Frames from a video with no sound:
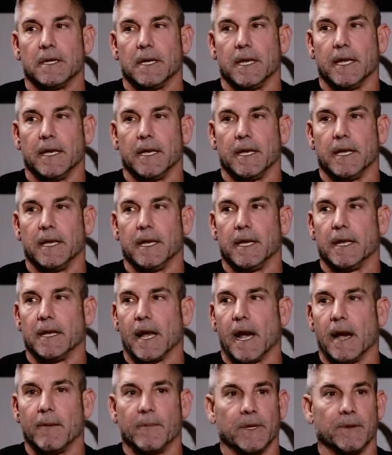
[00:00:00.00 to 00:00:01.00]
And,
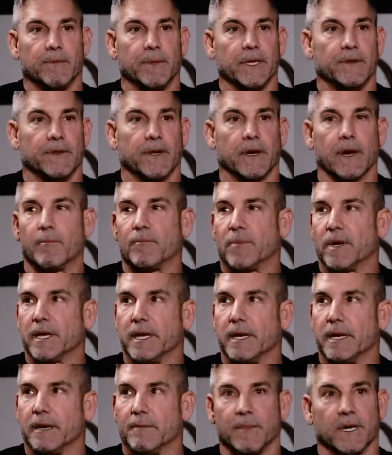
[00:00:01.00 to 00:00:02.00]
and I'm going to be there. I'm
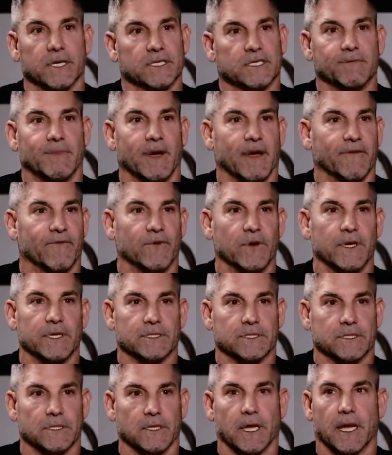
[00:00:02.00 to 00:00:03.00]
bringing in a bunch of my
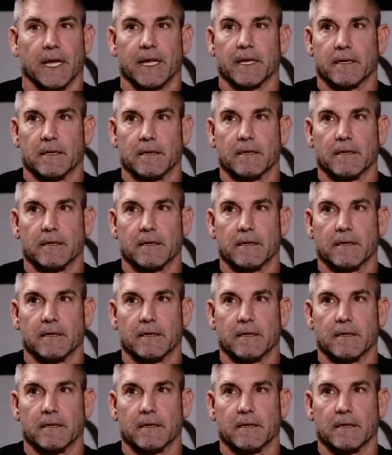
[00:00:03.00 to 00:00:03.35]
friends to like